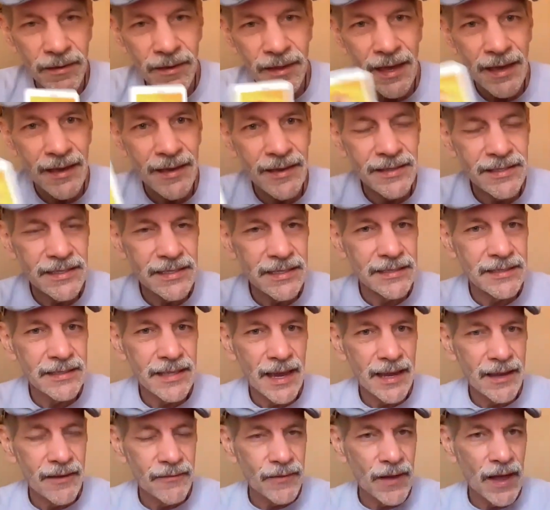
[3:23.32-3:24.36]
the thing is, it's
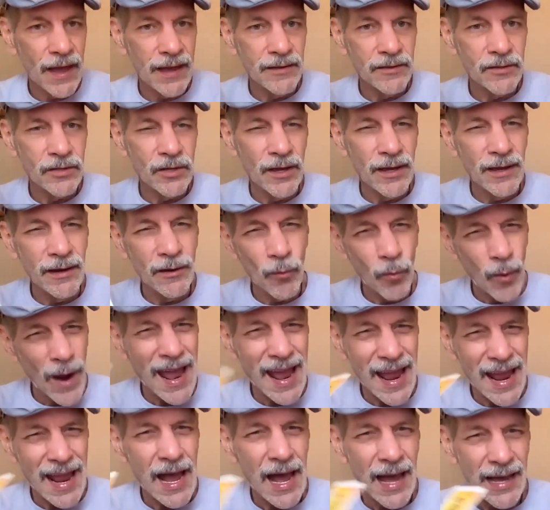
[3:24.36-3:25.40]
like if I, in a
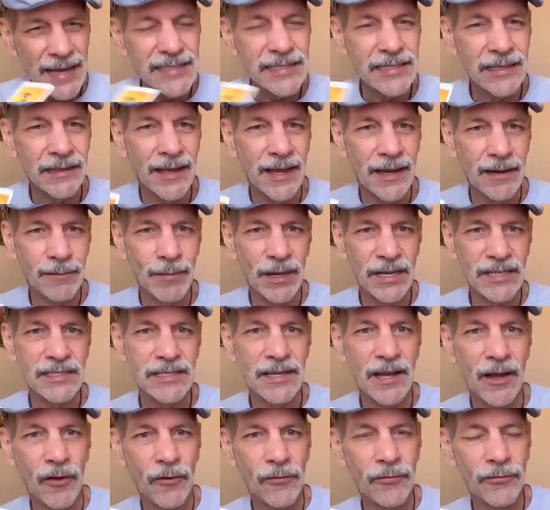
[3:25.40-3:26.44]
way, isolate
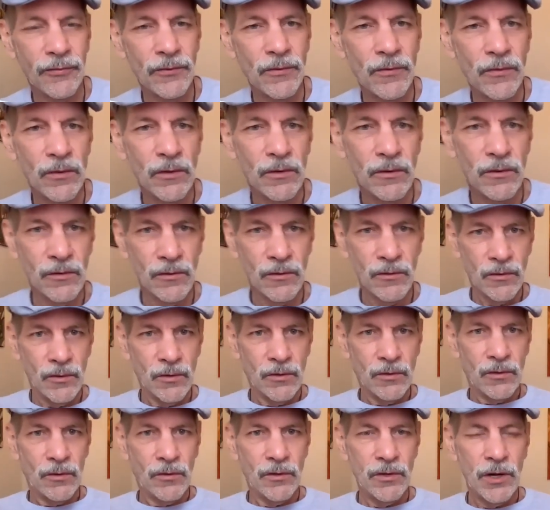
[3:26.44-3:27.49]
myself.
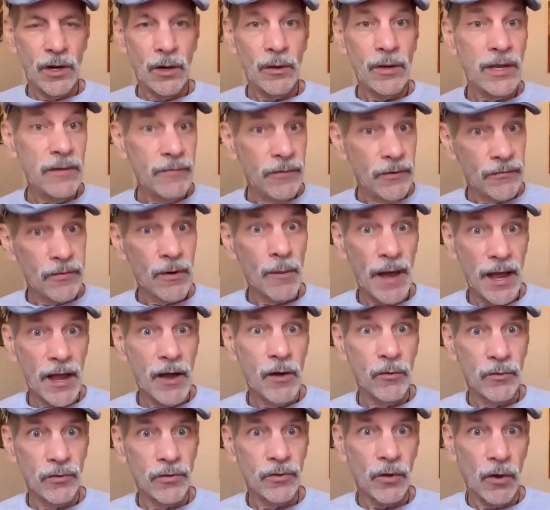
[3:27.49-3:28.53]
You know, even for my
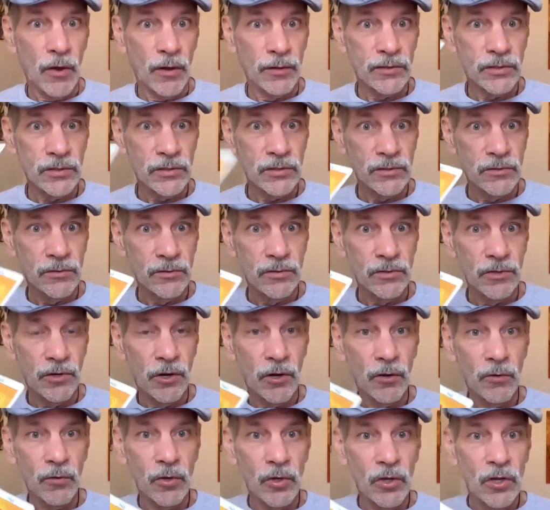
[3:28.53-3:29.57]
own thoughts, you
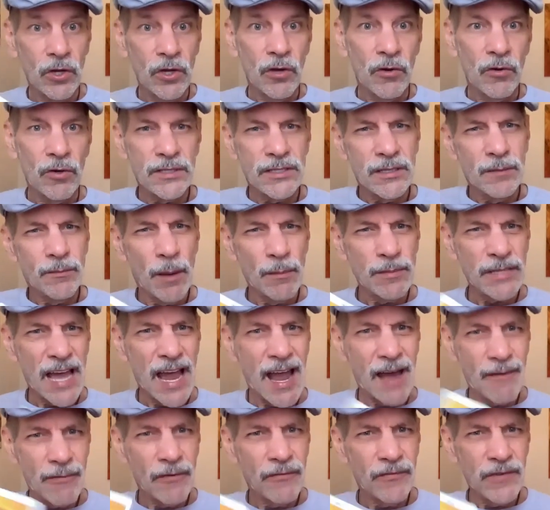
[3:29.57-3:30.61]
know, because sometimes I
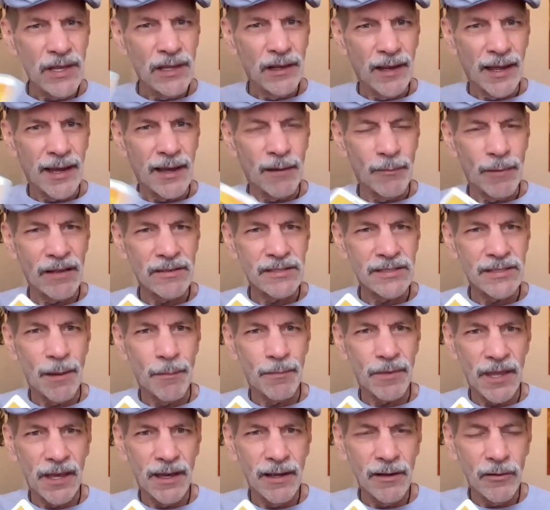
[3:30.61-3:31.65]
have a feeling about
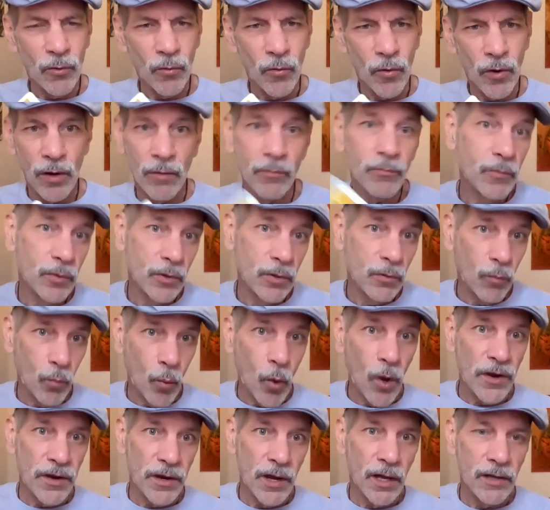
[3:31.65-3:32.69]
something, or
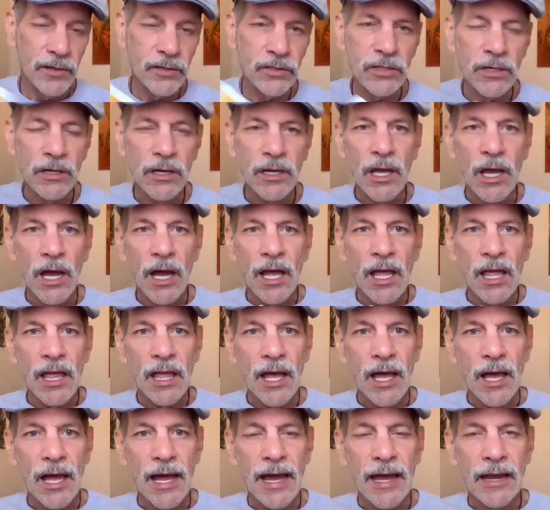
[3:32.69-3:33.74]
one does,
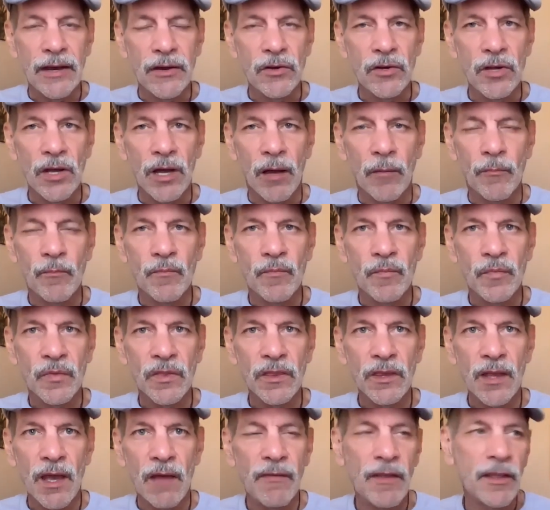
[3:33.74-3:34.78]
and
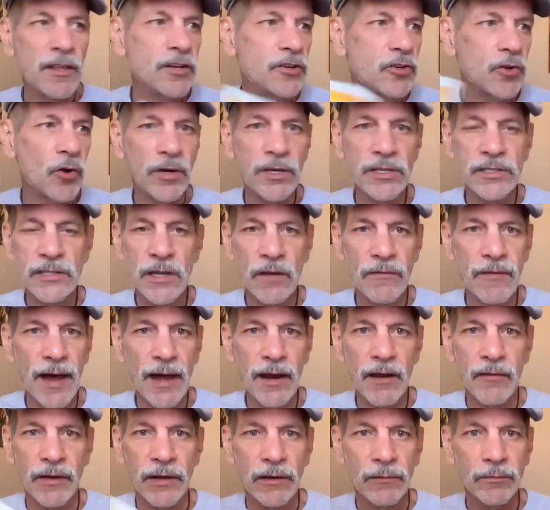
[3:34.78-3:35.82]
then you talk yourself
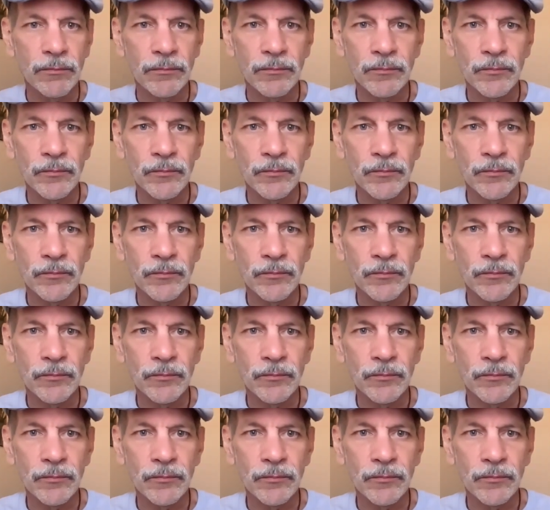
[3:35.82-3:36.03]
out of it